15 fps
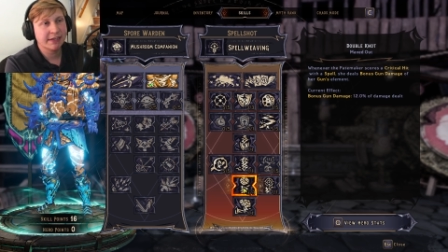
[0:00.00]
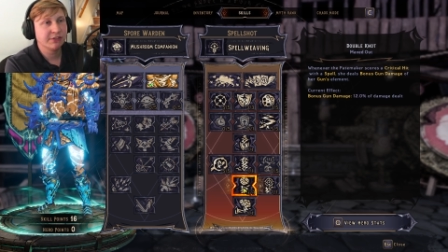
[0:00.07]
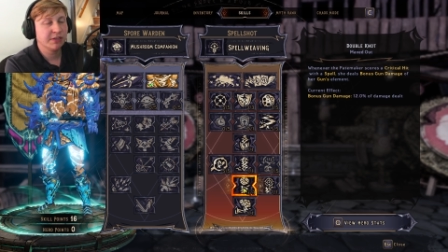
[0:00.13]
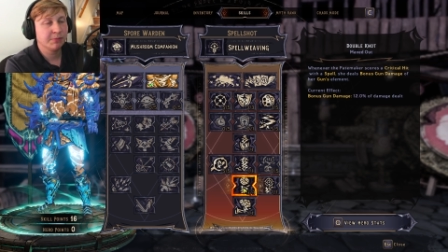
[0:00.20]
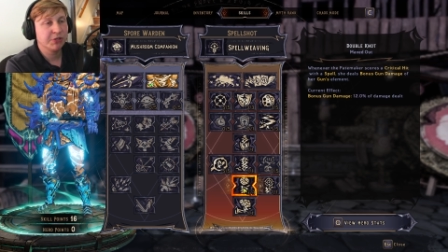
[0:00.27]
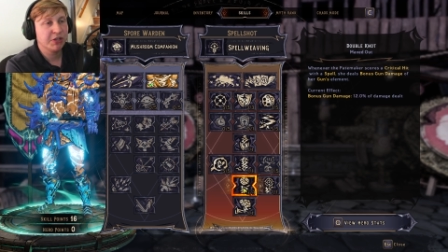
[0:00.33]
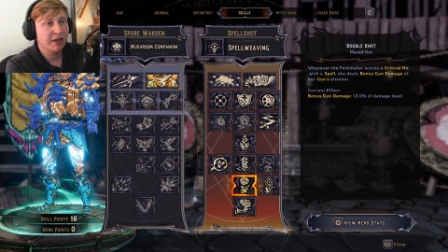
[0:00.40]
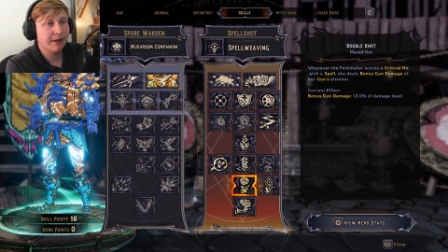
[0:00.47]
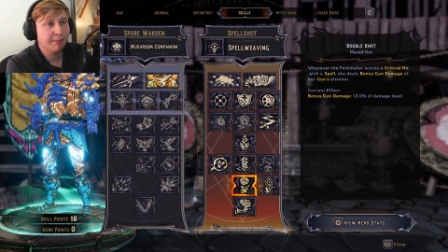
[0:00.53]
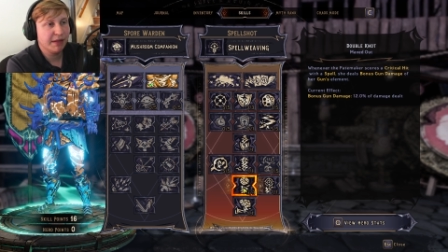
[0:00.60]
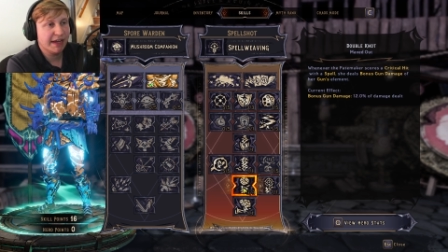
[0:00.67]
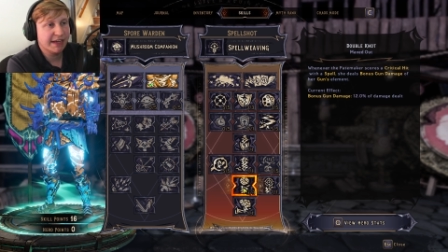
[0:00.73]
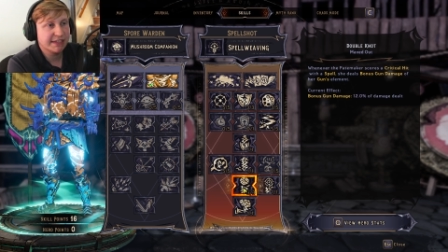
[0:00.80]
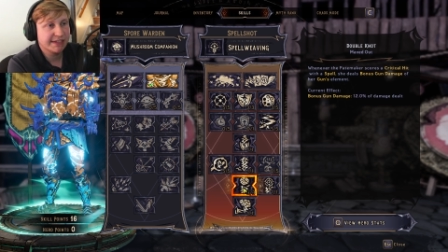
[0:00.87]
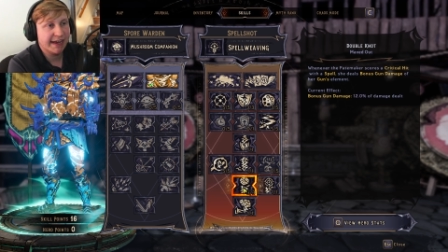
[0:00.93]
Now, Double Knot and
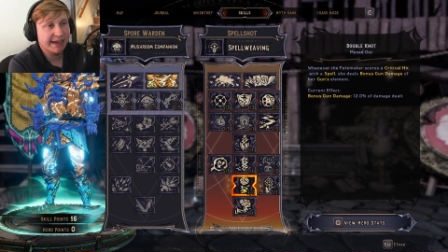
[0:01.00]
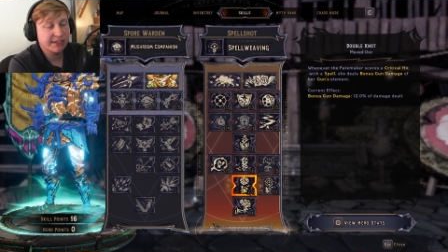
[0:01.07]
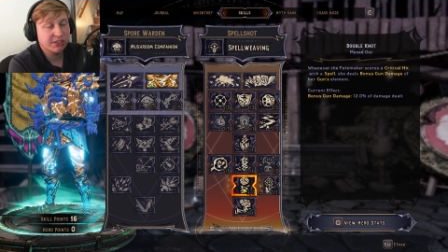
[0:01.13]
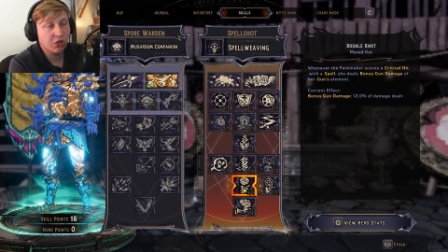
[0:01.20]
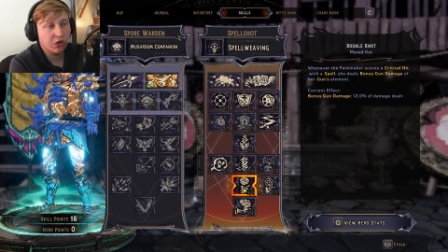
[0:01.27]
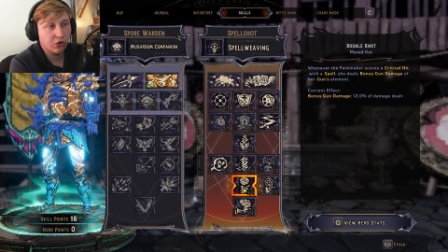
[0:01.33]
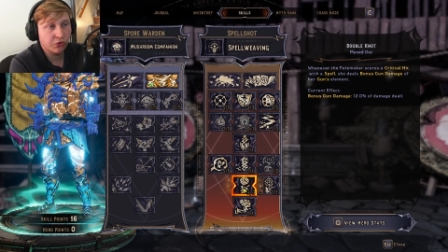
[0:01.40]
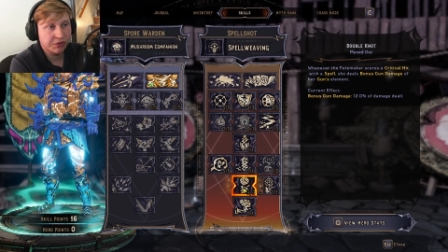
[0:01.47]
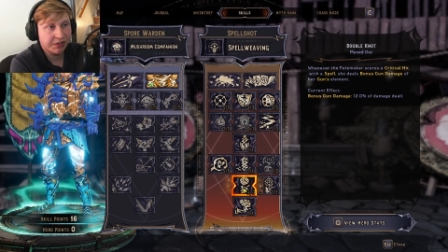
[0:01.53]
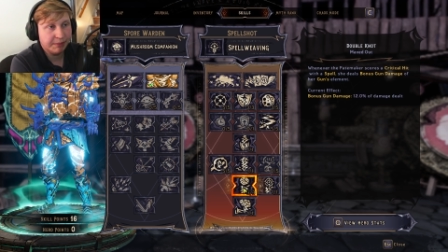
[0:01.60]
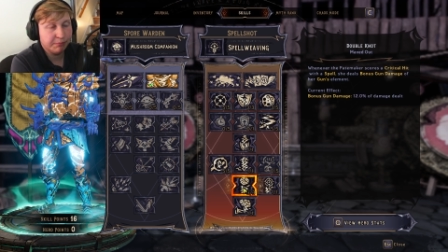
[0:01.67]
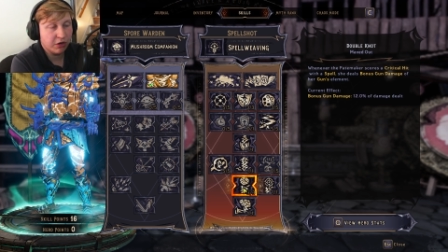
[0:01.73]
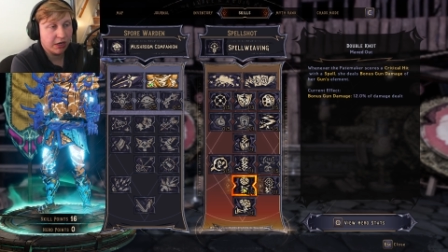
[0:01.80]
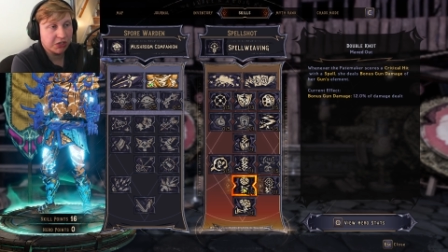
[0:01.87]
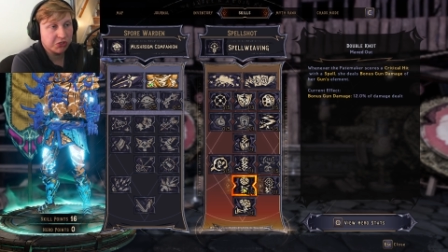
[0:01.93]
Blast Gasp are only
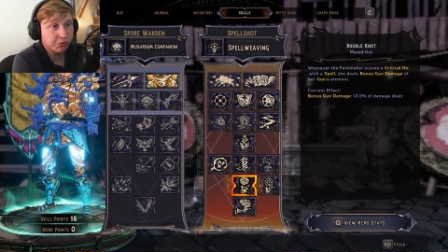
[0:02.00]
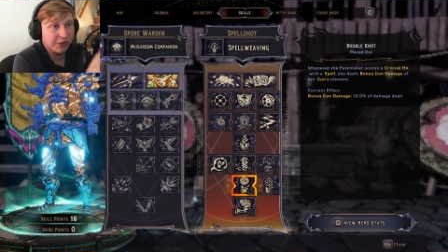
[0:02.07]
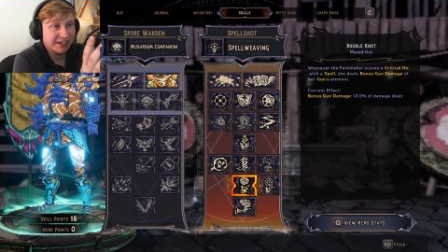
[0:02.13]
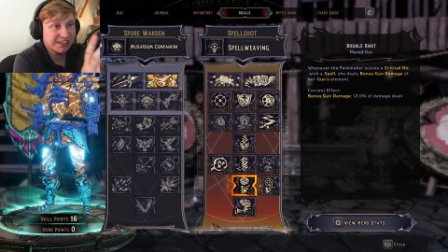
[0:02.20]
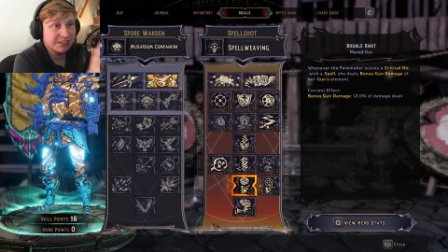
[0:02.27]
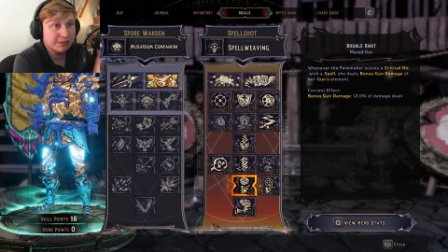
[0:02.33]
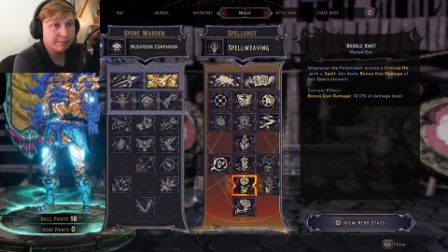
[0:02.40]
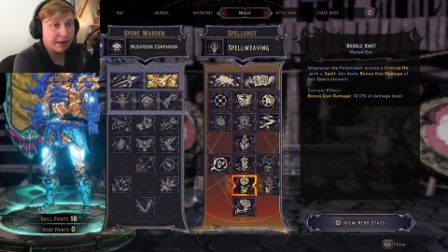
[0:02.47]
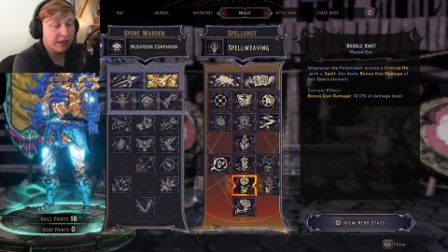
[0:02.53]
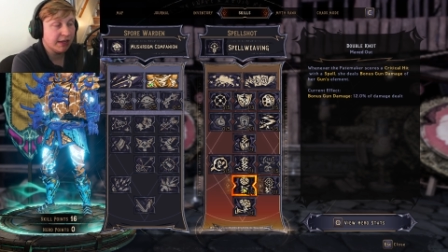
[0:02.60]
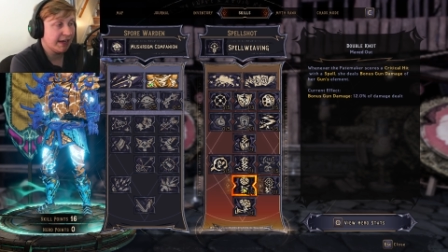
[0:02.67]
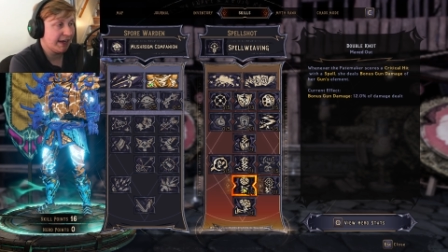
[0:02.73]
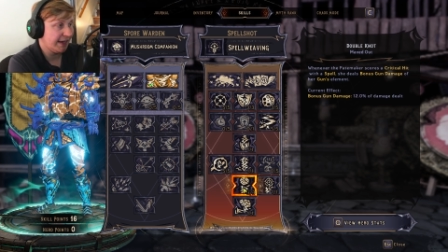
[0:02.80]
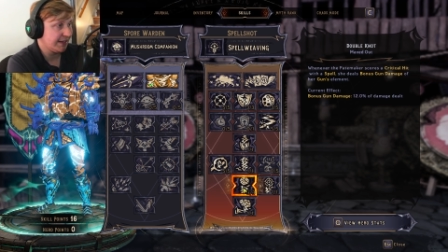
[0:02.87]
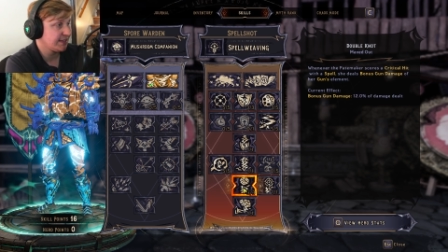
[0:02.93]
procced when a spell
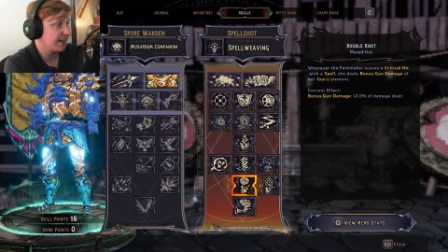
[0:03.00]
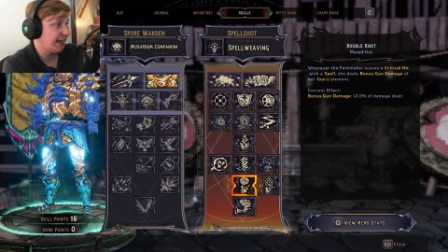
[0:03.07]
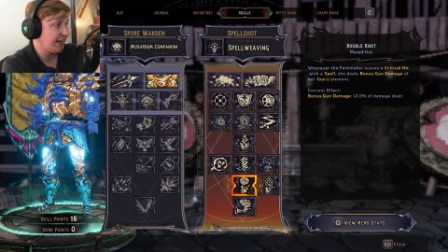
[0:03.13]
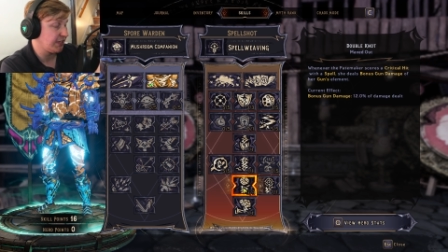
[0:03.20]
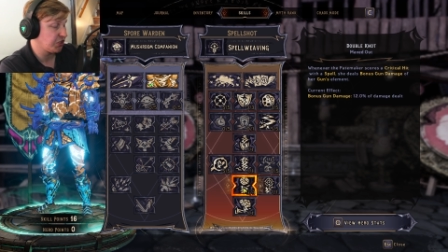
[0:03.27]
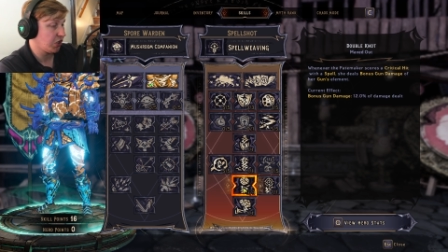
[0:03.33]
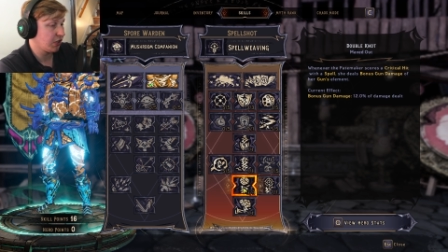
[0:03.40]
hits a